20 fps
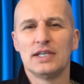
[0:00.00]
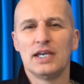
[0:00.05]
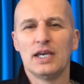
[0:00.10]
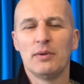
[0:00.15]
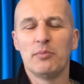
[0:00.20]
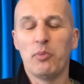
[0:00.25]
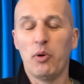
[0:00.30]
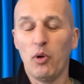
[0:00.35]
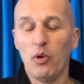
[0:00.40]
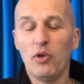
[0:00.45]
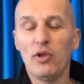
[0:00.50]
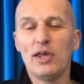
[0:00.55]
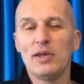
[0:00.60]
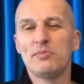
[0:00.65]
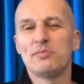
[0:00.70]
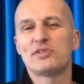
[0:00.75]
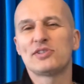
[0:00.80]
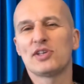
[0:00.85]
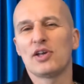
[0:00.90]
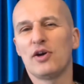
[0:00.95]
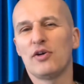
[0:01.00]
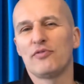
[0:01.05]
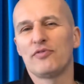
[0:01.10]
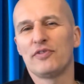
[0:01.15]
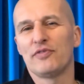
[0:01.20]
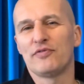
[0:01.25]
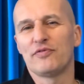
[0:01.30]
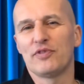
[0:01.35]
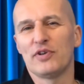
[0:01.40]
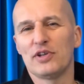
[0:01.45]
Paul himself
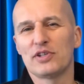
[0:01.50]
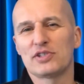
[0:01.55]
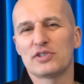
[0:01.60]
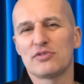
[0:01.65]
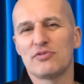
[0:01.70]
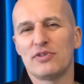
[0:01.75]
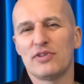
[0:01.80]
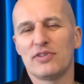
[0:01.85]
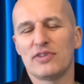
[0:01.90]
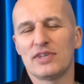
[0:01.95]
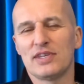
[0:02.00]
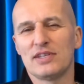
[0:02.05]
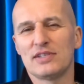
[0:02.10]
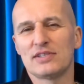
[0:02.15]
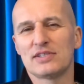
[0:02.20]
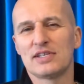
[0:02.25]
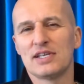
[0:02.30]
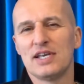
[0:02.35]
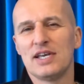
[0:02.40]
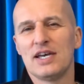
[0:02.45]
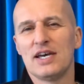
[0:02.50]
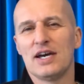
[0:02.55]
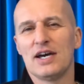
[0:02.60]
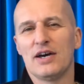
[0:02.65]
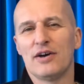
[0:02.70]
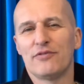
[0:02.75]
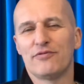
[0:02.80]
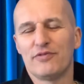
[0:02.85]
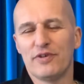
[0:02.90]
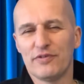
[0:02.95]
in 1 Corinthians
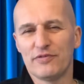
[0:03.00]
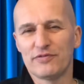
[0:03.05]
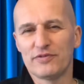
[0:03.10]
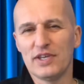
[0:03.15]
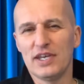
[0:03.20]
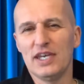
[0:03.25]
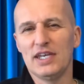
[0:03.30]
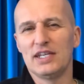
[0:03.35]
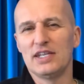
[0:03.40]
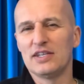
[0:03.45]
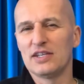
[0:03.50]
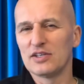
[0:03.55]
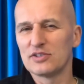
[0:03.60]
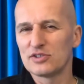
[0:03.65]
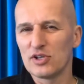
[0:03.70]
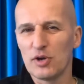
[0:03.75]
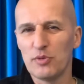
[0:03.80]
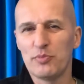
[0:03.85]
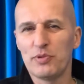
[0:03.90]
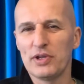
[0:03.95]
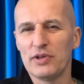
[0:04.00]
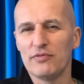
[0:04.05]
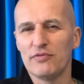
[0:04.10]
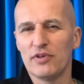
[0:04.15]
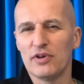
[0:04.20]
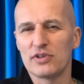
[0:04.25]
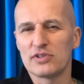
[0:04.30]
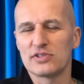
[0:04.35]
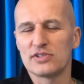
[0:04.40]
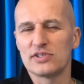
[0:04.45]
15, in those opening
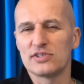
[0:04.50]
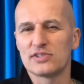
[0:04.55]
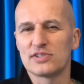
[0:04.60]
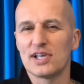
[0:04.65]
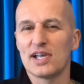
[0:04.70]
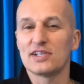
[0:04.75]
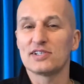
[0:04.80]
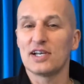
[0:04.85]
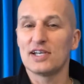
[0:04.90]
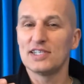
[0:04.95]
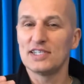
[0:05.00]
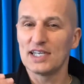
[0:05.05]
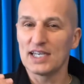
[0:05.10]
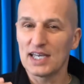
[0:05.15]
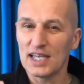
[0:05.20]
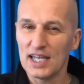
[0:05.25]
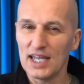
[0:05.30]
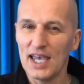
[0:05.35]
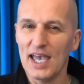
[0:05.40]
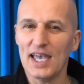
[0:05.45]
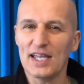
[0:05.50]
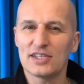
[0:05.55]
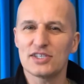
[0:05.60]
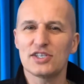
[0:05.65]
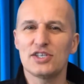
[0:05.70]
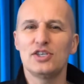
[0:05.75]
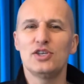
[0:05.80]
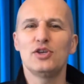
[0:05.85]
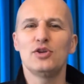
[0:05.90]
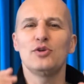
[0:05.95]
verses, says, "I declare to
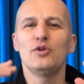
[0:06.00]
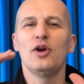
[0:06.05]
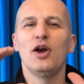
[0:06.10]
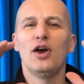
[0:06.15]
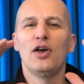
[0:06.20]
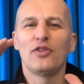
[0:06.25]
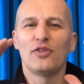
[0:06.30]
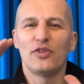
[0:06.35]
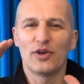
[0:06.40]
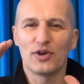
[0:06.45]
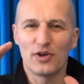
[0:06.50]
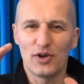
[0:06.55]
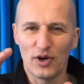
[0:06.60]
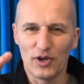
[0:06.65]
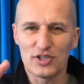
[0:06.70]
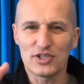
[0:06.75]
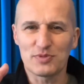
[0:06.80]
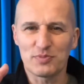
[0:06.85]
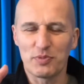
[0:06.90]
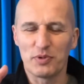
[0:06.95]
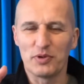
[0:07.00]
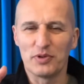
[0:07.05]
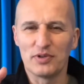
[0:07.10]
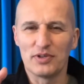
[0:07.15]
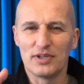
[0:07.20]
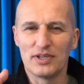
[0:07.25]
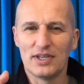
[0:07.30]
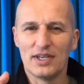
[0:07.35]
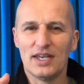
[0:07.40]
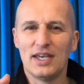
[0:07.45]
you the gospel,
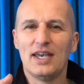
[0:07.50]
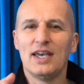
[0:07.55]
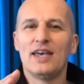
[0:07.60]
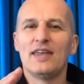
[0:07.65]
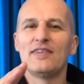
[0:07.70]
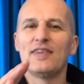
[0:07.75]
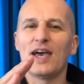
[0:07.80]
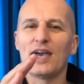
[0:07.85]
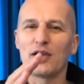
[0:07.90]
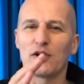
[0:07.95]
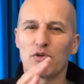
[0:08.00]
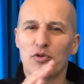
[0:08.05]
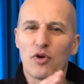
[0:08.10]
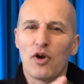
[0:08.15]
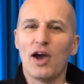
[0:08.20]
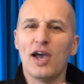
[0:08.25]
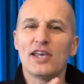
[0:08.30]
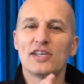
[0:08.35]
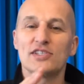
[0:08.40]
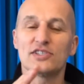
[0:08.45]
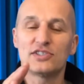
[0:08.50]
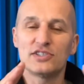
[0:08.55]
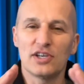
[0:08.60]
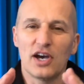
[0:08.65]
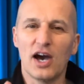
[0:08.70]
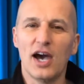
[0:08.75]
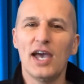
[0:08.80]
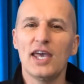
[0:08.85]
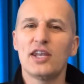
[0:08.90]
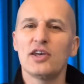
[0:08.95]
that Christ
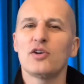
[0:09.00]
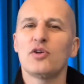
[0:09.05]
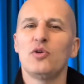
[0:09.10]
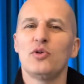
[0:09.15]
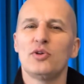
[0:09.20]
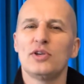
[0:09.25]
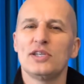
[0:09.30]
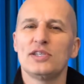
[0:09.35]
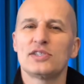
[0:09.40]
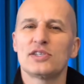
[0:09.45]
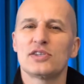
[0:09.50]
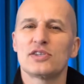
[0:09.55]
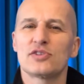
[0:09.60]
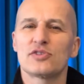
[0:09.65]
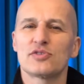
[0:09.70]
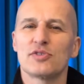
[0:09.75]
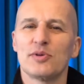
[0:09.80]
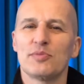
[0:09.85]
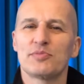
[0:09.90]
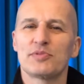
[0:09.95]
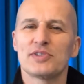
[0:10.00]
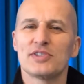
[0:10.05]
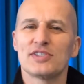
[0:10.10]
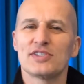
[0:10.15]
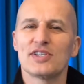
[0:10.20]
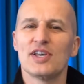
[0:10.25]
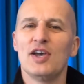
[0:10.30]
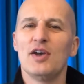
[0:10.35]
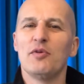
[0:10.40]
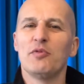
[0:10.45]
died according to the scriptures,
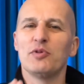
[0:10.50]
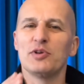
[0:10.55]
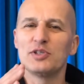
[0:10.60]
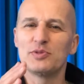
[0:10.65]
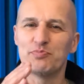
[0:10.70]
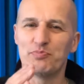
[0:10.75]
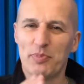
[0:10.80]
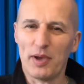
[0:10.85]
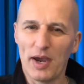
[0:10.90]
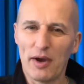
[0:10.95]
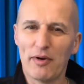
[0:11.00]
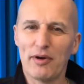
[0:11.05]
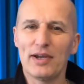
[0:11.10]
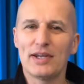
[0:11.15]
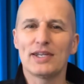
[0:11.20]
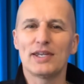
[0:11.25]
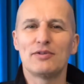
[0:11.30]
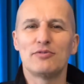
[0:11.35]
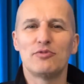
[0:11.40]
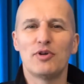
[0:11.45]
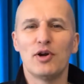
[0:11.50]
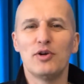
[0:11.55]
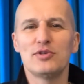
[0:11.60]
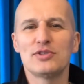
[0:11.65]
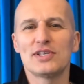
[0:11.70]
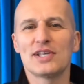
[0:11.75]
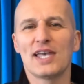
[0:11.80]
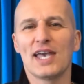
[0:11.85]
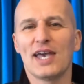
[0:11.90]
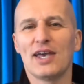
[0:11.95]
was buried and rose
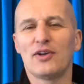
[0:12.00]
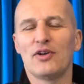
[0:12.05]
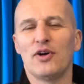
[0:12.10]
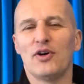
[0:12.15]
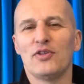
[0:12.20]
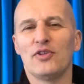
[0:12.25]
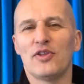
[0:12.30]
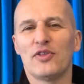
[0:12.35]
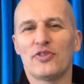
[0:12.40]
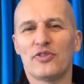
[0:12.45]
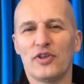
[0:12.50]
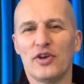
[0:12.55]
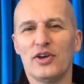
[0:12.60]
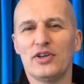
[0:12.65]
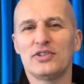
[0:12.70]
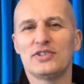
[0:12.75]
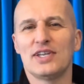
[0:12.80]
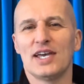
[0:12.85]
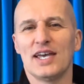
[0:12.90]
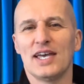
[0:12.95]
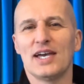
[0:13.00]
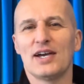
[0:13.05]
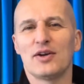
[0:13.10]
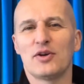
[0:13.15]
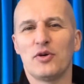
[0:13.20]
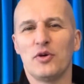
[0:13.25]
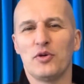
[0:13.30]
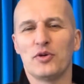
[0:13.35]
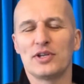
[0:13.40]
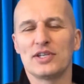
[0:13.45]
again on the third day
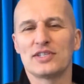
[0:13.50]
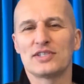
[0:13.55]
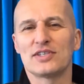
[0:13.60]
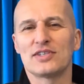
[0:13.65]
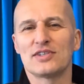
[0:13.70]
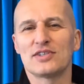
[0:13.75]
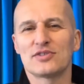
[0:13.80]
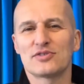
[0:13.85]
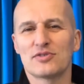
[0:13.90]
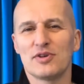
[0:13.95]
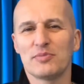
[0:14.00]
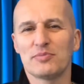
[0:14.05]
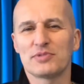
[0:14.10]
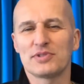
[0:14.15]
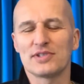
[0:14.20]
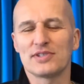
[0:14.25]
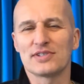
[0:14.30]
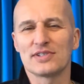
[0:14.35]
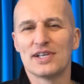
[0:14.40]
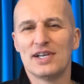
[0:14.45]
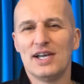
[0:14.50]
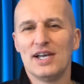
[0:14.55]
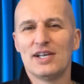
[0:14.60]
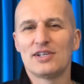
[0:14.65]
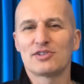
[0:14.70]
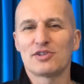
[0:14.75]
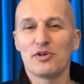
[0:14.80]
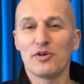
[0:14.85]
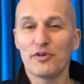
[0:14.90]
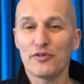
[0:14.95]
according to the scriptures."
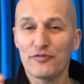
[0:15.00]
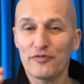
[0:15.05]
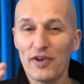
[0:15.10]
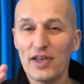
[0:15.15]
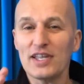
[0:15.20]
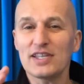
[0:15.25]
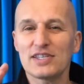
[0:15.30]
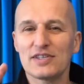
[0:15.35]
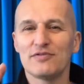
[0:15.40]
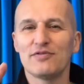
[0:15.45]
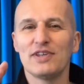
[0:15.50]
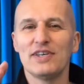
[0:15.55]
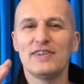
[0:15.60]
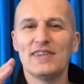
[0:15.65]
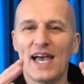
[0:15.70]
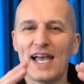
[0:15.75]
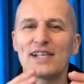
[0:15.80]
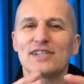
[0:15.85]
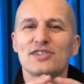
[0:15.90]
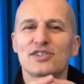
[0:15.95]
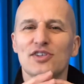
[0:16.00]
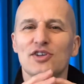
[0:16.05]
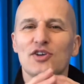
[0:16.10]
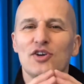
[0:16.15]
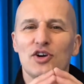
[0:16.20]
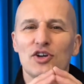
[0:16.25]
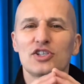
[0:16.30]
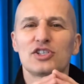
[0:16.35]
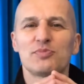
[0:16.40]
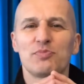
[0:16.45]
So effectively, that's the
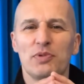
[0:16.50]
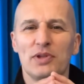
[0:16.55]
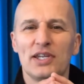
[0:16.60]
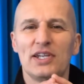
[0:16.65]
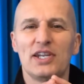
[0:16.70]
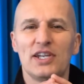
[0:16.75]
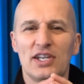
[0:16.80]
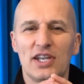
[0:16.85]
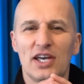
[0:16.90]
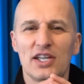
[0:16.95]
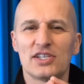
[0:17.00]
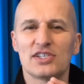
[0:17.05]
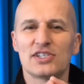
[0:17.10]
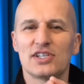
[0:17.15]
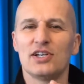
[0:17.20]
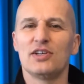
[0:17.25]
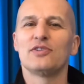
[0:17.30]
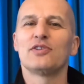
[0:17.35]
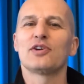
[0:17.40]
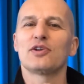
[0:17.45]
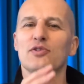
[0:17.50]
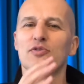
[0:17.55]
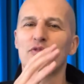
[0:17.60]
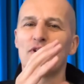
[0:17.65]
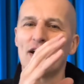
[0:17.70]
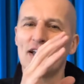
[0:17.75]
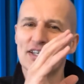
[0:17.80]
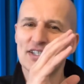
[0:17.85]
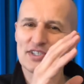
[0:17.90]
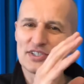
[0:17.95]
gospel in a nutshell, that
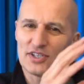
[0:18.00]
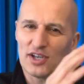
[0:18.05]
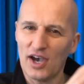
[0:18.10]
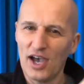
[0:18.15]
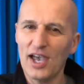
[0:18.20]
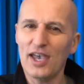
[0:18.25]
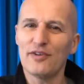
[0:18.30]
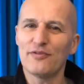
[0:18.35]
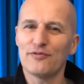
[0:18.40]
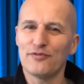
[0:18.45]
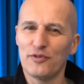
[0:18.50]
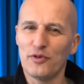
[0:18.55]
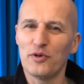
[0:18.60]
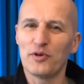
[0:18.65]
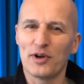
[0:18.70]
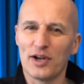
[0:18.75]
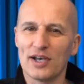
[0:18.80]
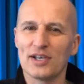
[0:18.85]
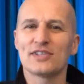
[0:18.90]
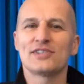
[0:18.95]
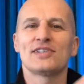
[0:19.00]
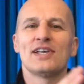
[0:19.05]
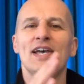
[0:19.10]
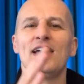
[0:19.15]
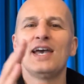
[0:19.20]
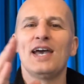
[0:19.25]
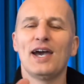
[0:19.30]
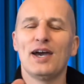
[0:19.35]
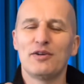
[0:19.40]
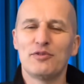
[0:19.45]
Christ died for us
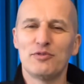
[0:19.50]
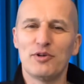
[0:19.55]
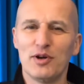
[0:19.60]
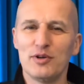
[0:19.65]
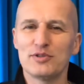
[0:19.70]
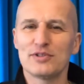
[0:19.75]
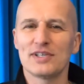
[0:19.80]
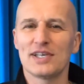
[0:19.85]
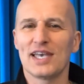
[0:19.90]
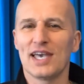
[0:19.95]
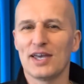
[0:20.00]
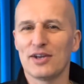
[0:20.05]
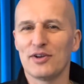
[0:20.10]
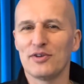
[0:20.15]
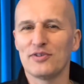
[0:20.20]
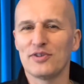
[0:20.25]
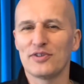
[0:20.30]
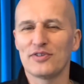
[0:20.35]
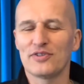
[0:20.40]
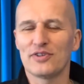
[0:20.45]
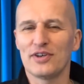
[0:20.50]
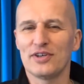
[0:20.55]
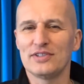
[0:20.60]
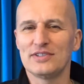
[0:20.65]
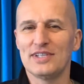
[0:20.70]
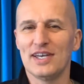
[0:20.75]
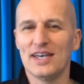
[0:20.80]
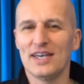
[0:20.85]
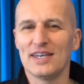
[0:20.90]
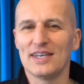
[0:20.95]
and rose again on the third
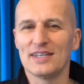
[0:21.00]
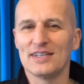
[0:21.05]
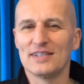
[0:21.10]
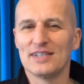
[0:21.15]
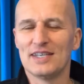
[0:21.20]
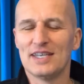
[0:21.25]
day.